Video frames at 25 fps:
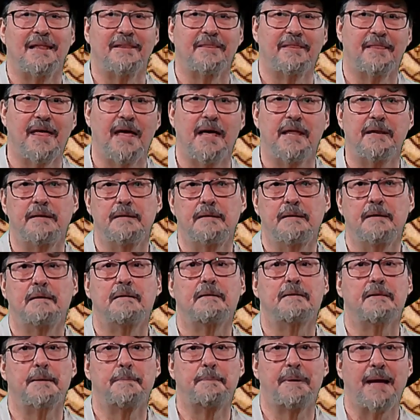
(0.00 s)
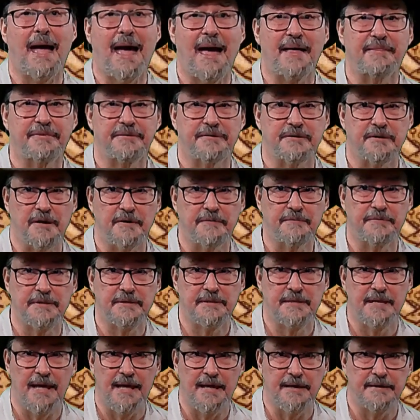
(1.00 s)
and then the Paths of
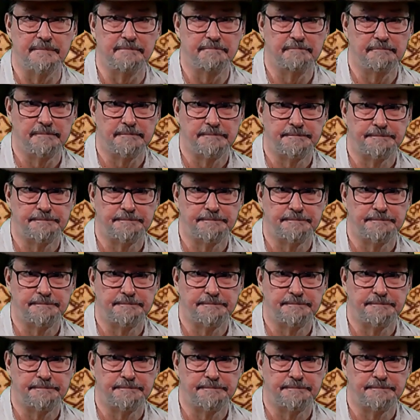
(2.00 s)
the Dead.